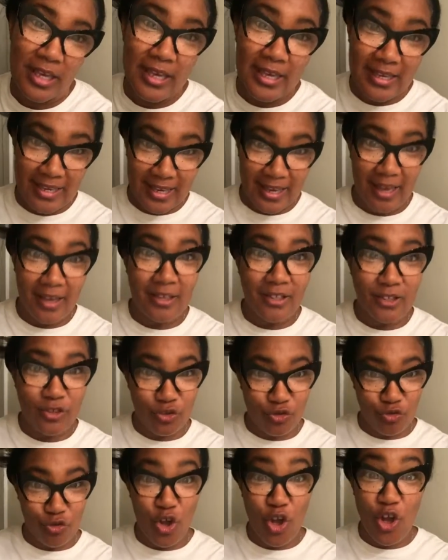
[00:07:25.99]
Yeah,
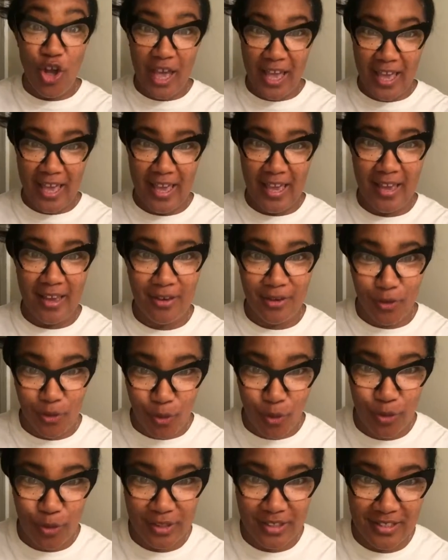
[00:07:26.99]
straw, hay,
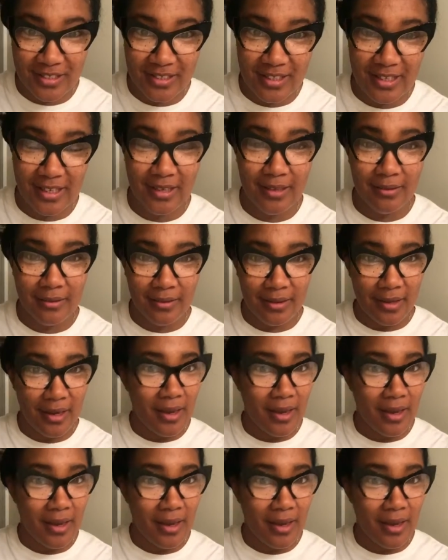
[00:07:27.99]
horses eat.